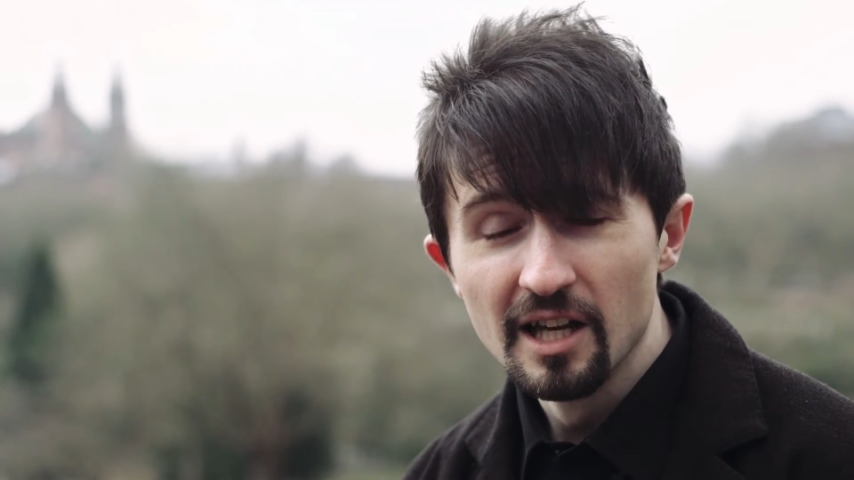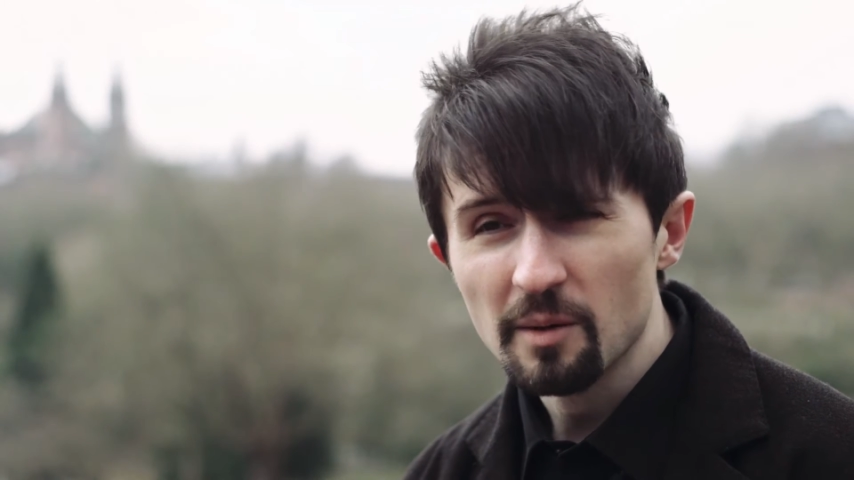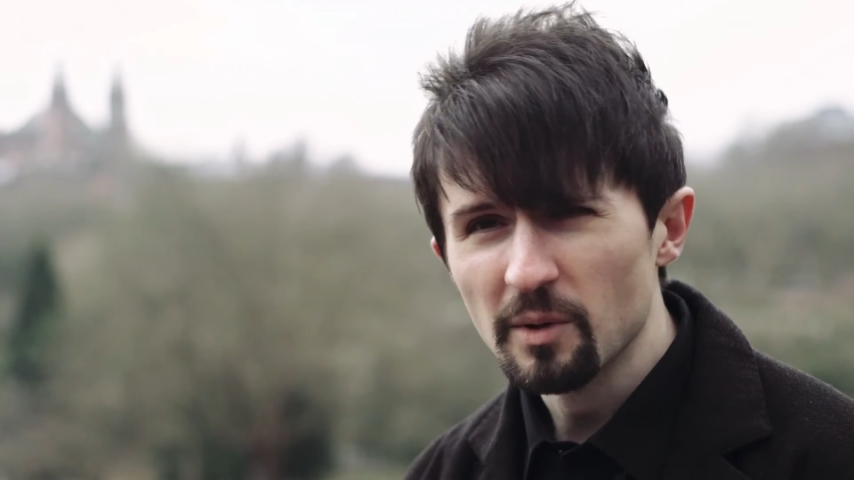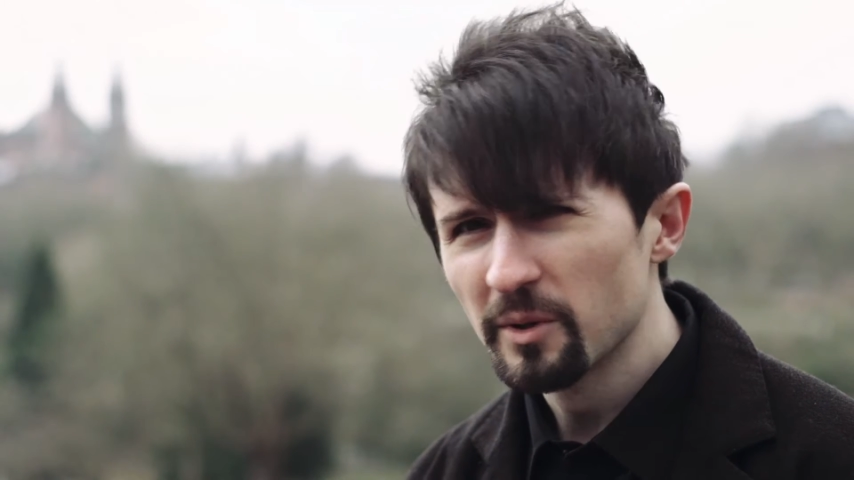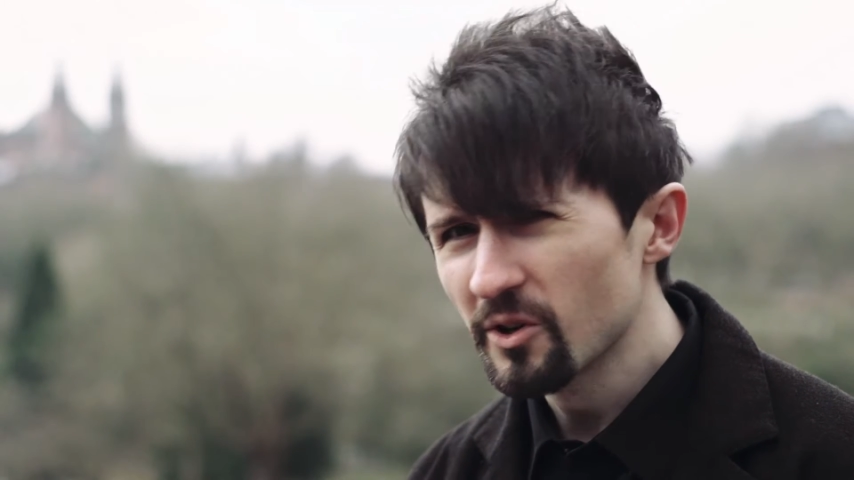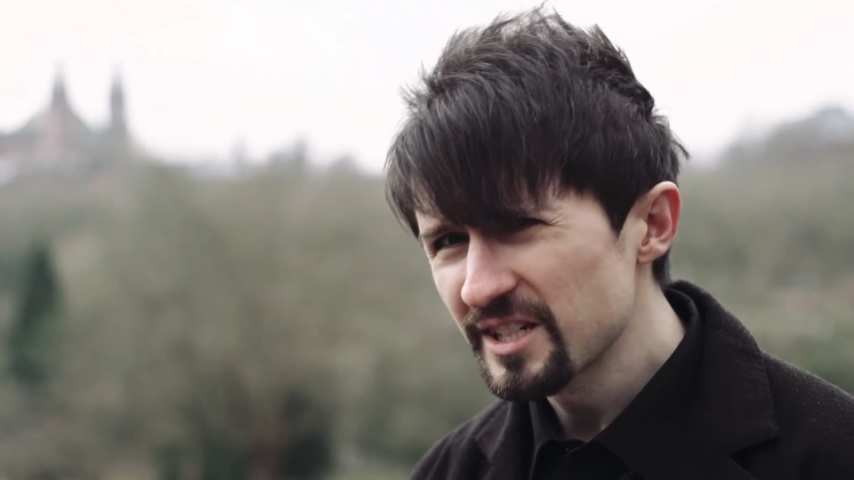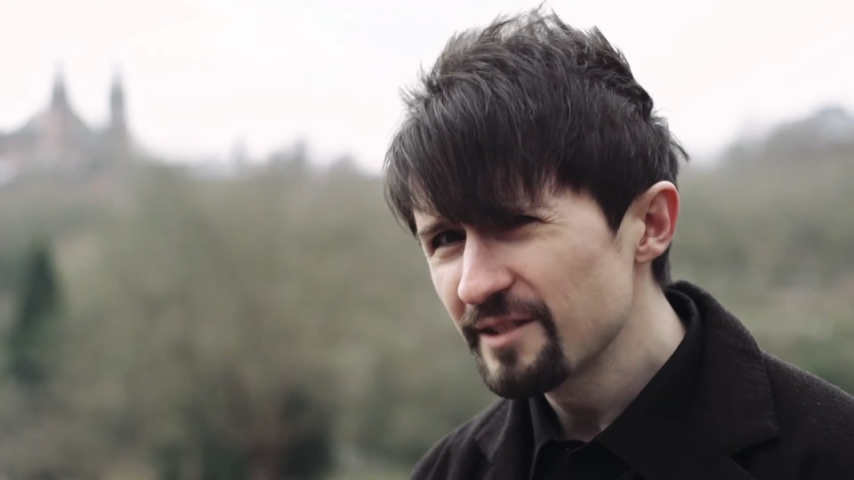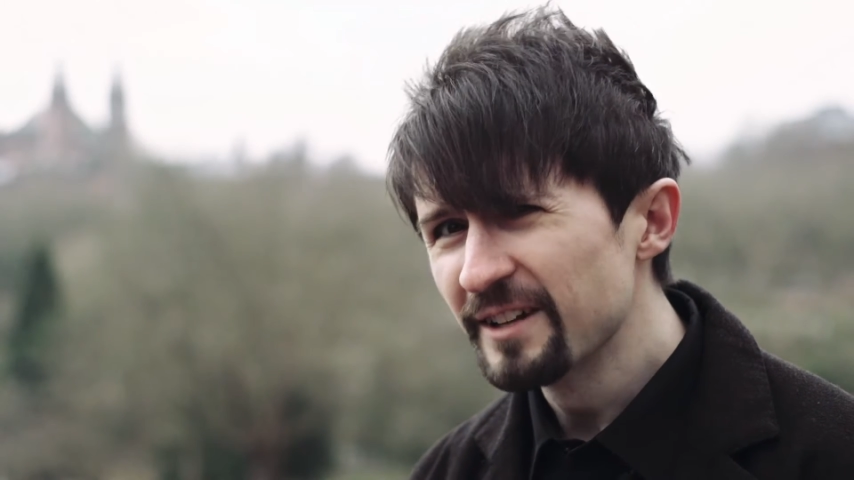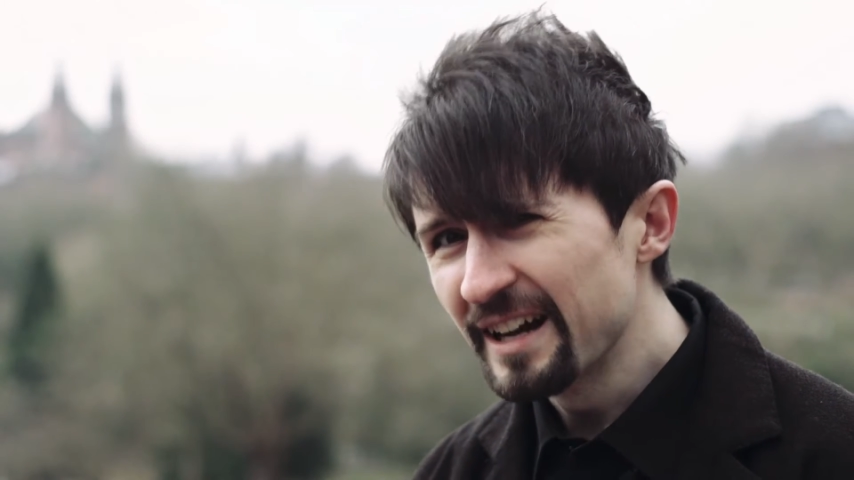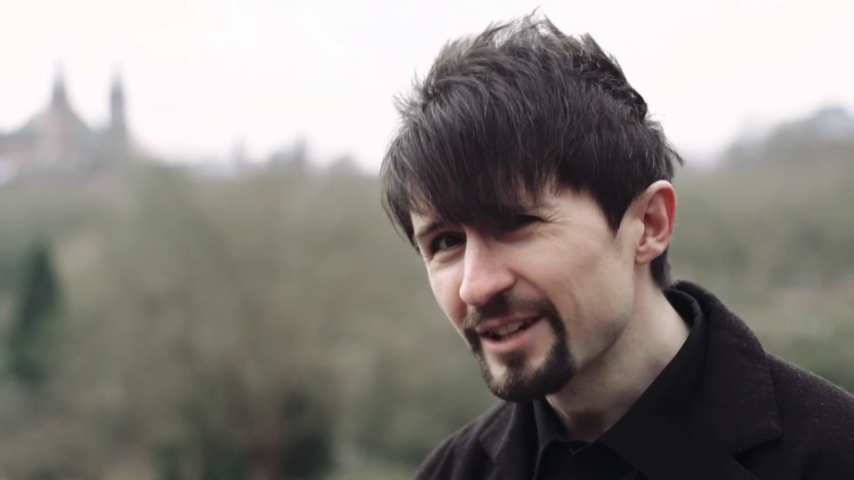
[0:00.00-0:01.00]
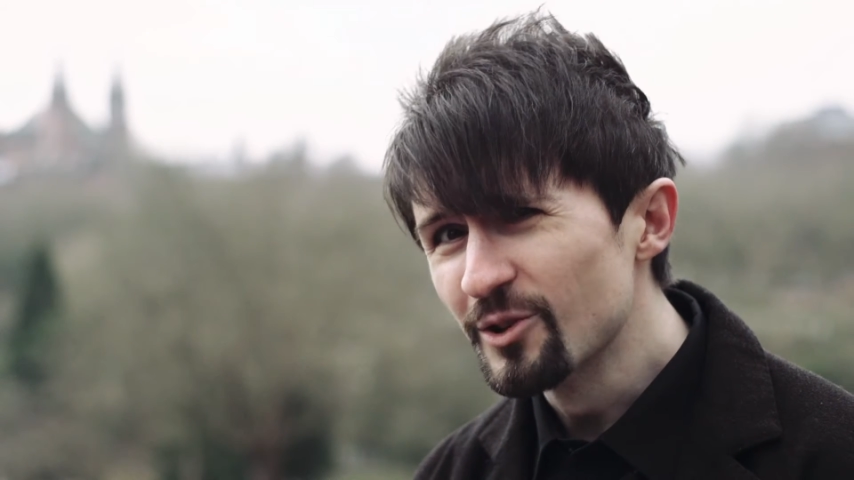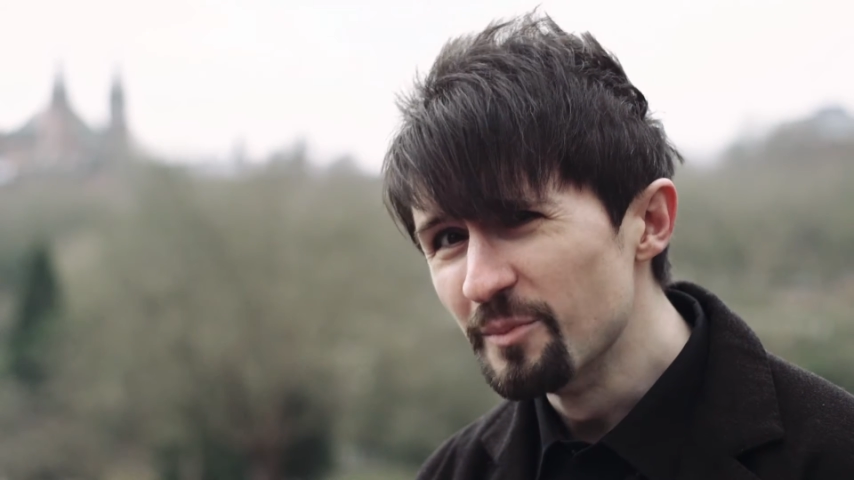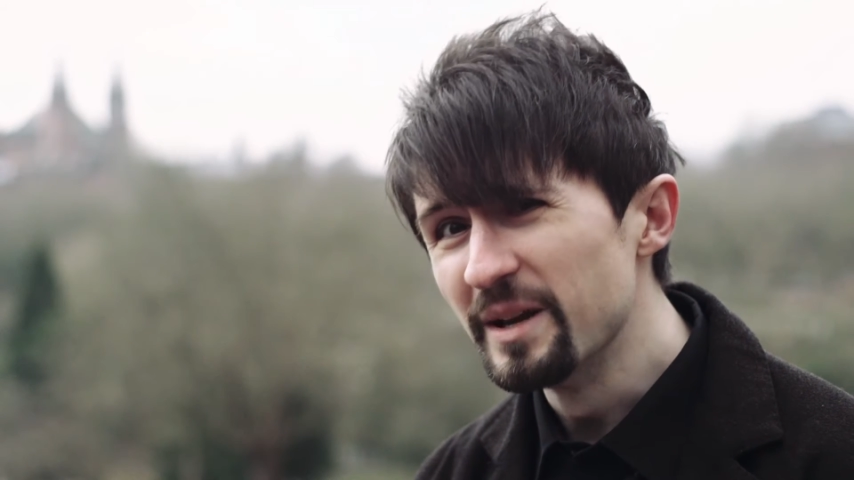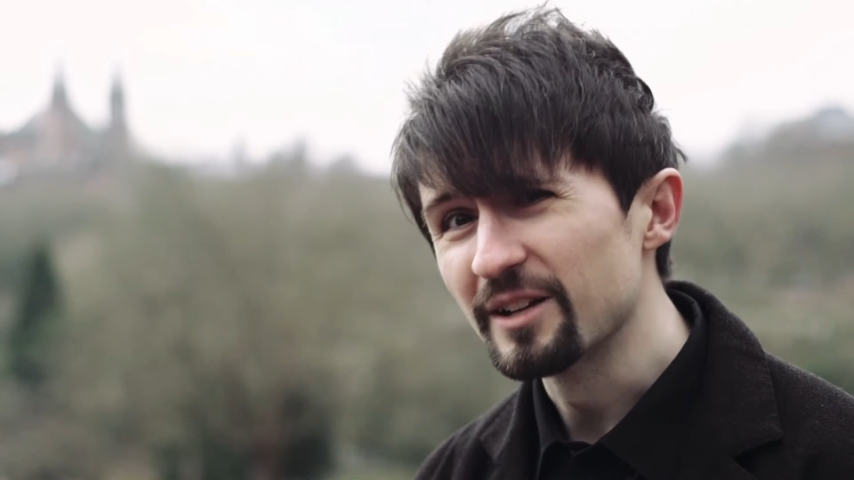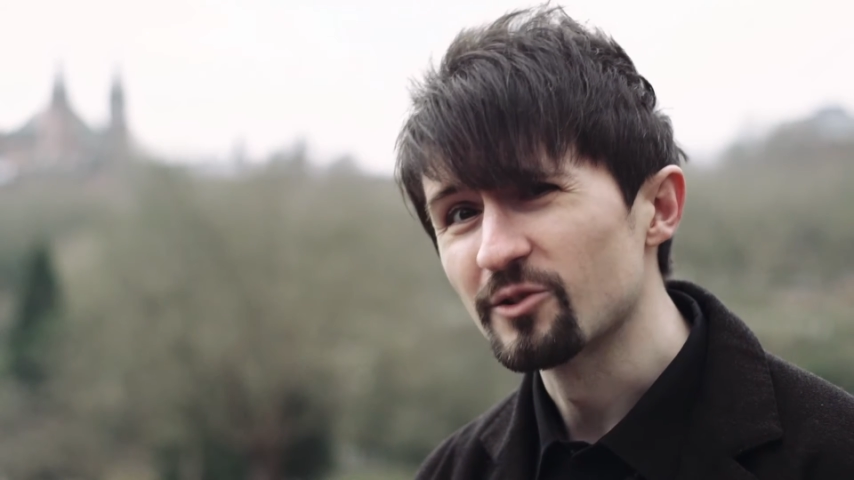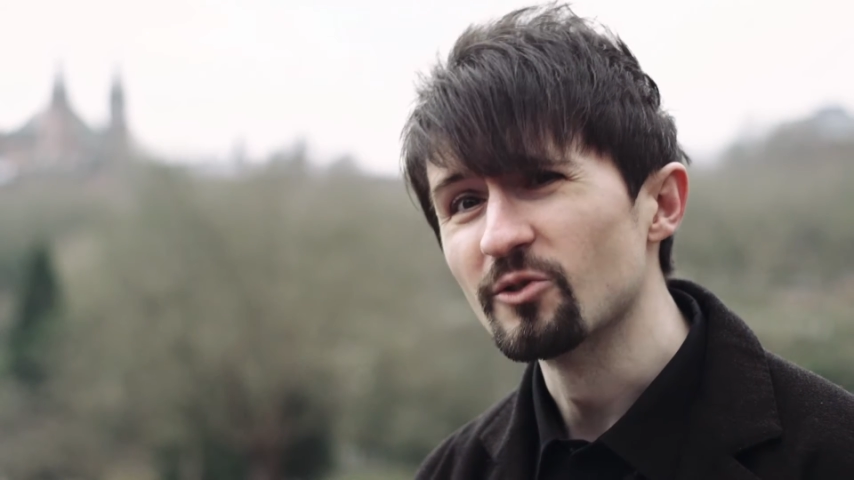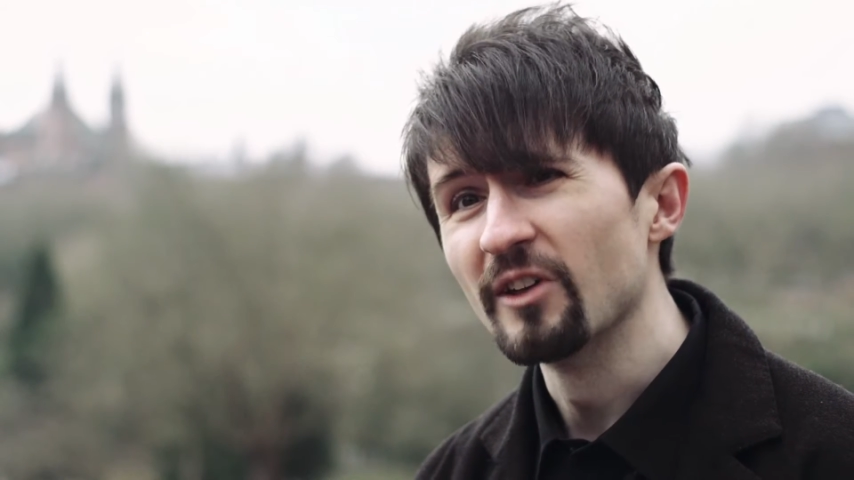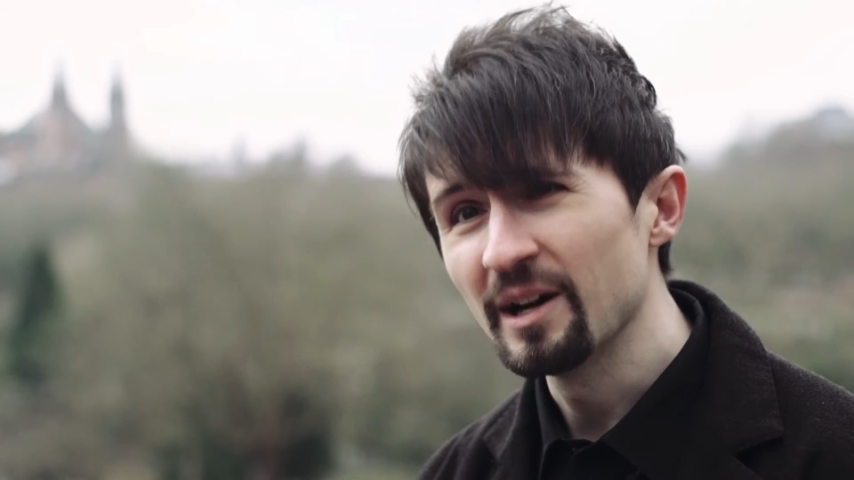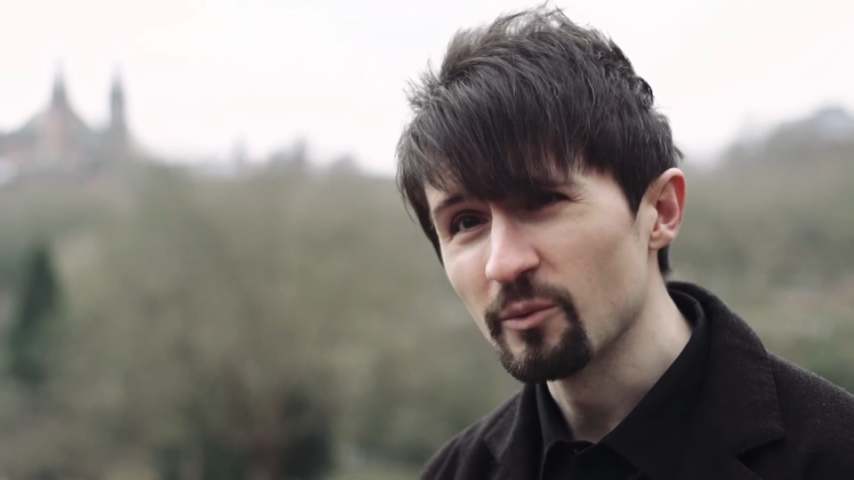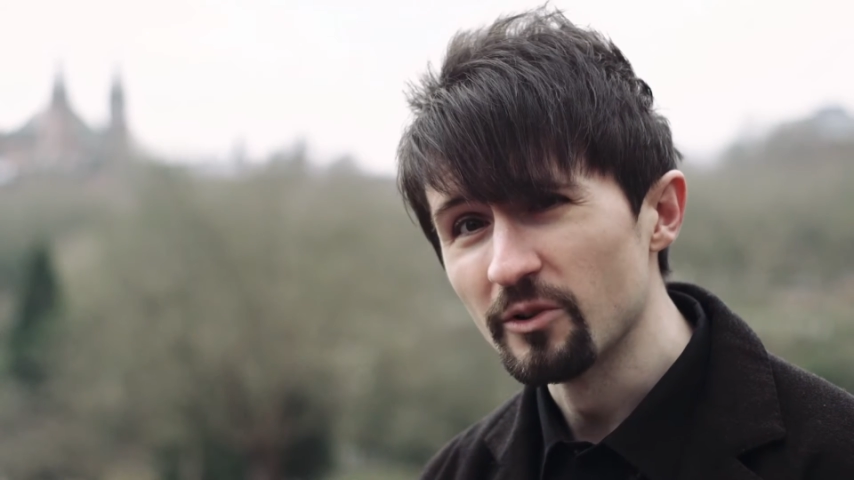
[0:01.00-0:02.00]
but because even I couldn't make it through
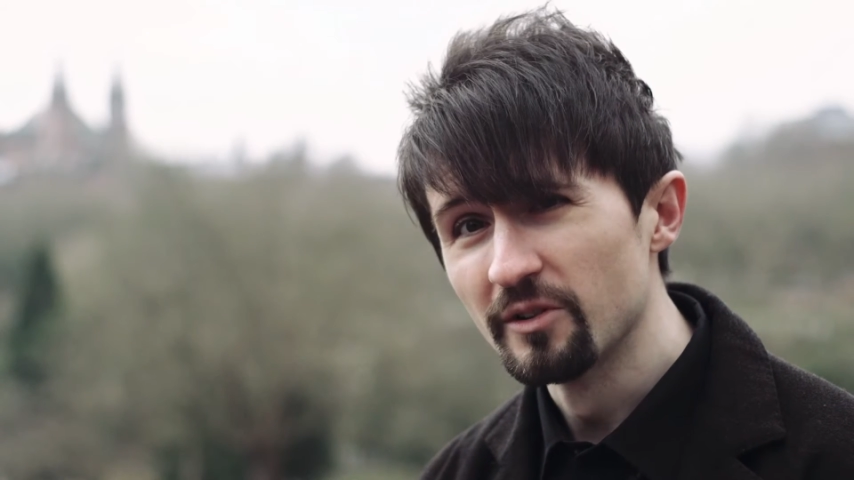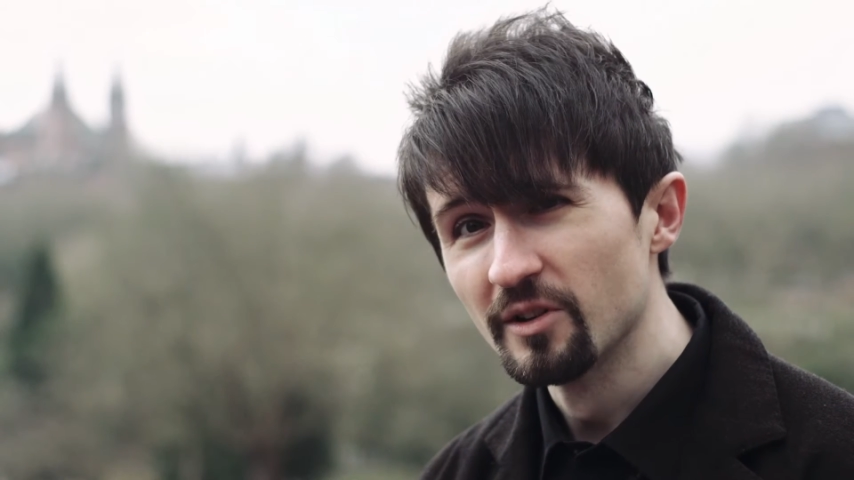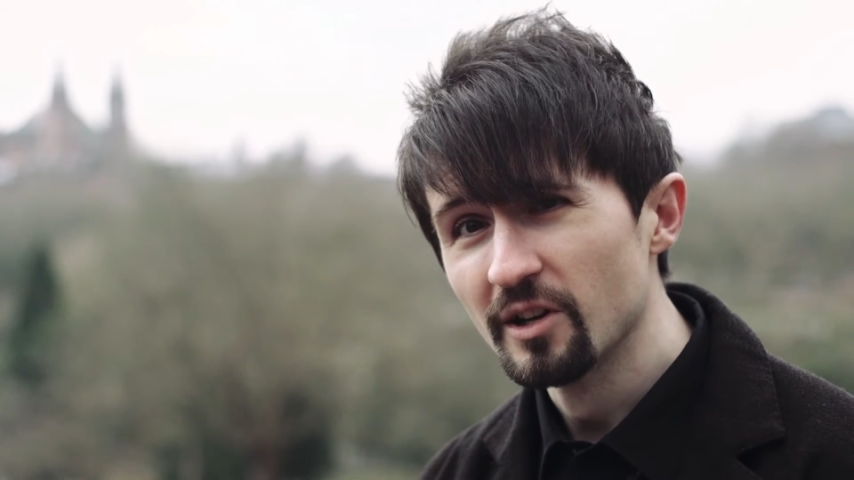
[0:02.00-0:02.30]
that one,